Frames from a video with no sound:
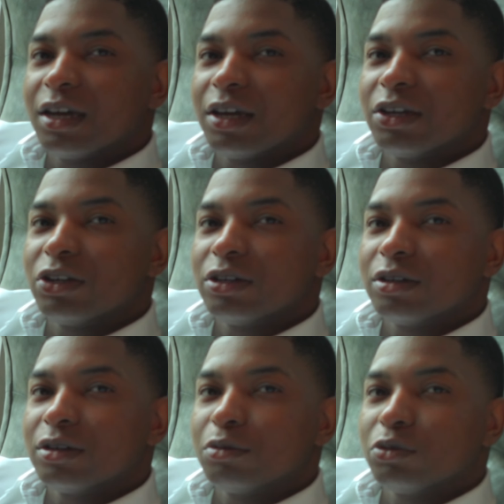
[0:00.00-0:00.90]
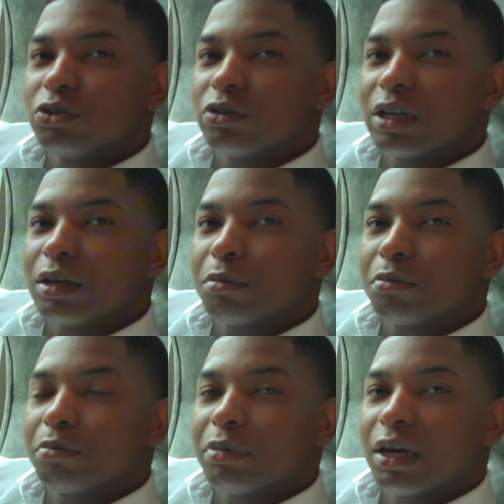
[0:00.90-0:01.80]
and we was doing like
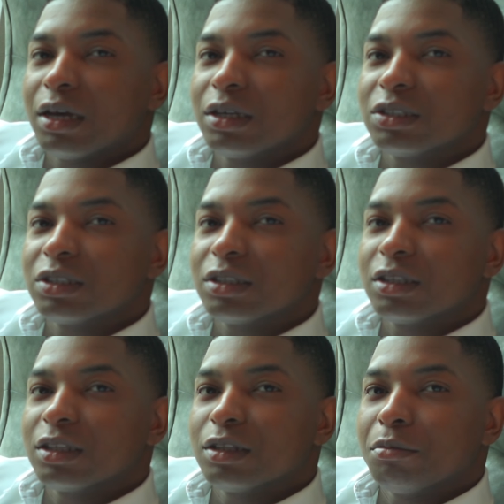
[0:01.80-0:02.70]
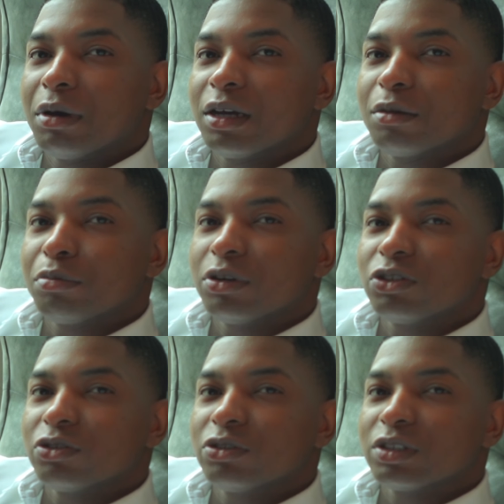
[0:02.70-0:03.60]
past the mic
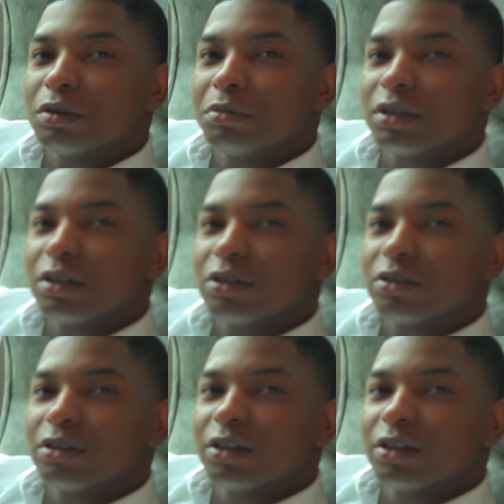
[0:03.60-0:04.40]
preacher or something like that.